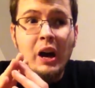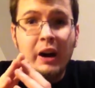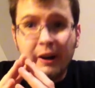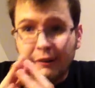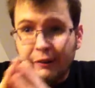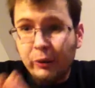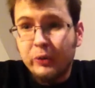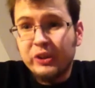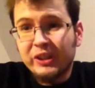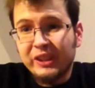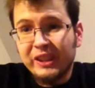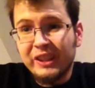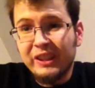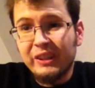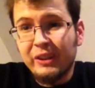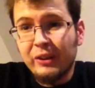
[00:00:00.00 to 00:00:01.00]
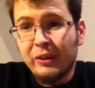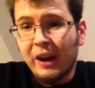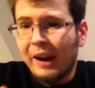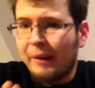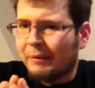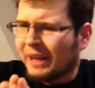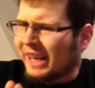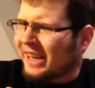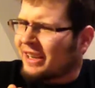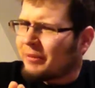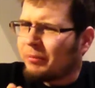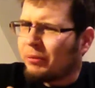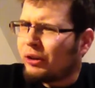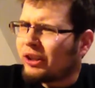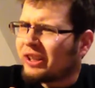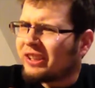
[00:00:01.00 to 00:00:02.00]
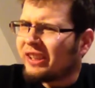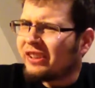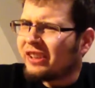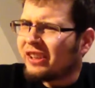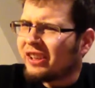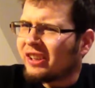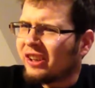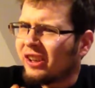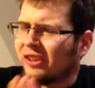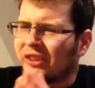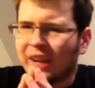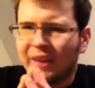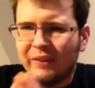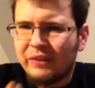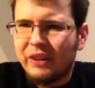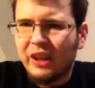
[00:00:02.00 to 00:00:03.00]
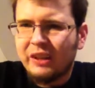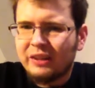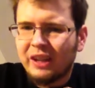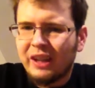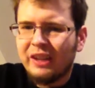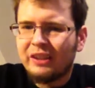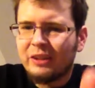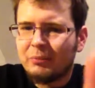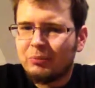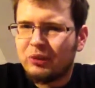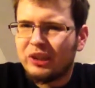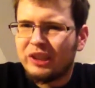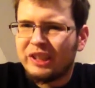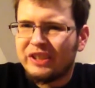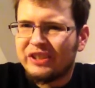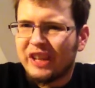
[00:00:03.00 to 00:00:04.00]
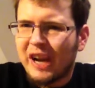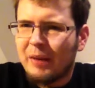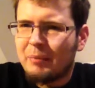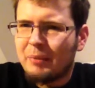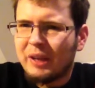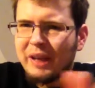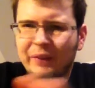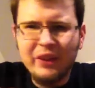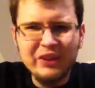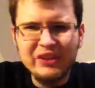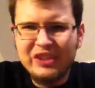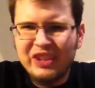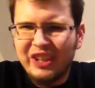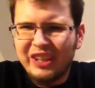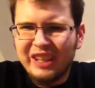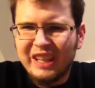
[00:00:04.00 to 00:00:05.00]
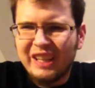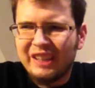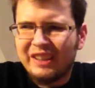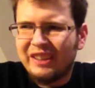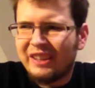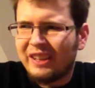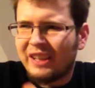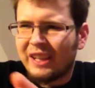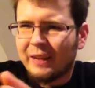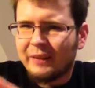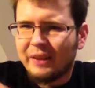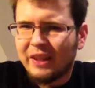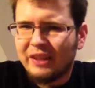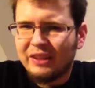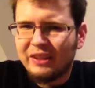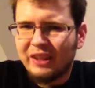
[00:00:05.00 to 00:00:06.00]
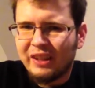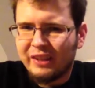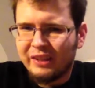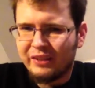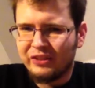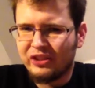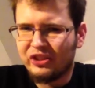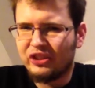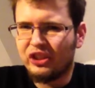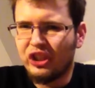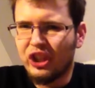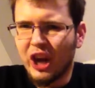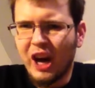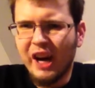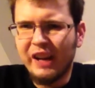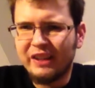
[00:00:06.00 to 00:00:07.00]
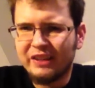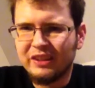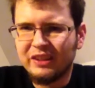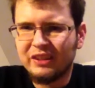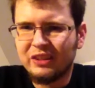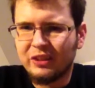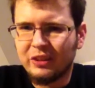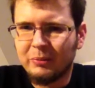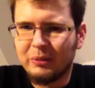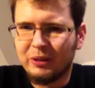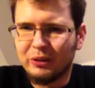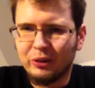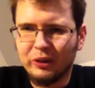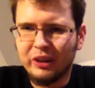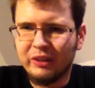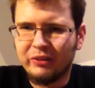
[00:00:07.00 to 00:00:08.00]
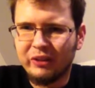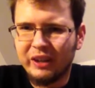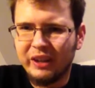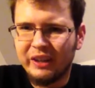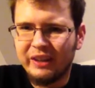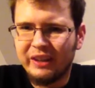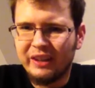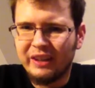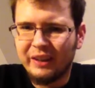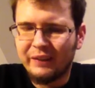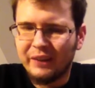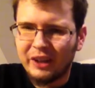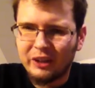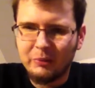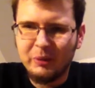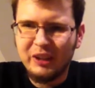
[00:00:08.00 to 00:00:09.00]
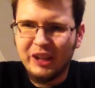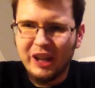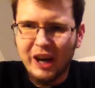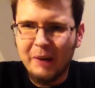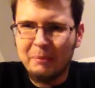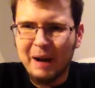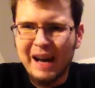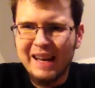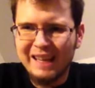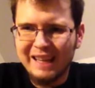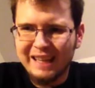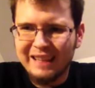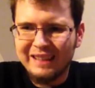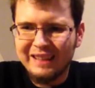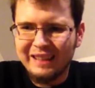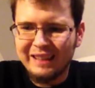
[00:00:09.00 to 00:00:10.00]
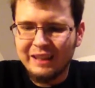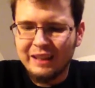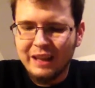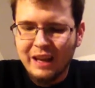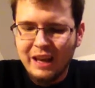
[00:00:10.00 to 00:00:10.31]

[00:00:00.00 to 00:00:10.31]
Unfortunately, though, I'm kind of putting collecting on halt. I'm not completely stopping. I'm not selling anything. I'm not, like, just not going to be looking for anything. I'm not going to be not buying anything.